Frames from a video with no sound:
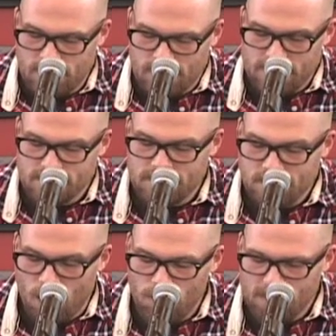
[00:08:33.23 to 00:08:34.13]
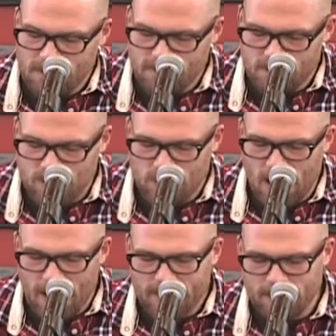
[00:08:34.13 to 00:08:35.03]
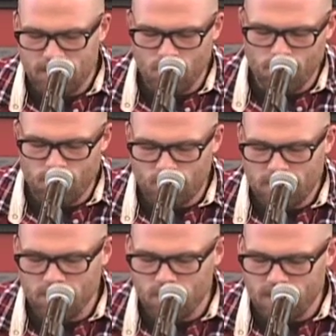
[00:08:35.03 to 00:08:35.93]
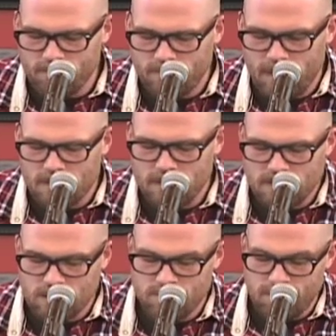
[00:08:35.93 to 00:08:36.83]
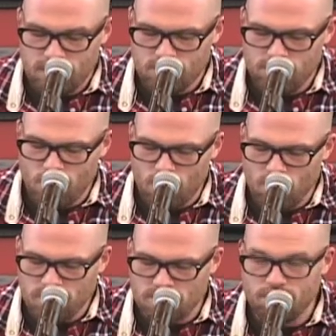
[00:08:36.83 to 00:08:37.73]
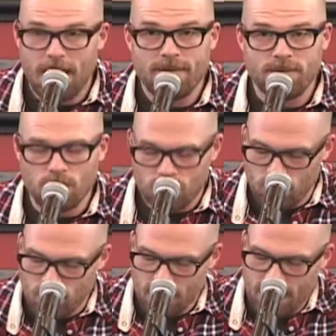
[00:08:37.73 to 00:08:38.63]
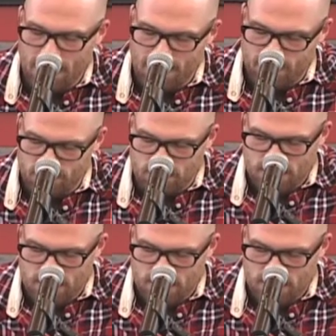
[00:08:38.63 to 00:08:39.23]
It's disarming, even shocking, to open Winterward and find such famous poems as Bifocal and The Fish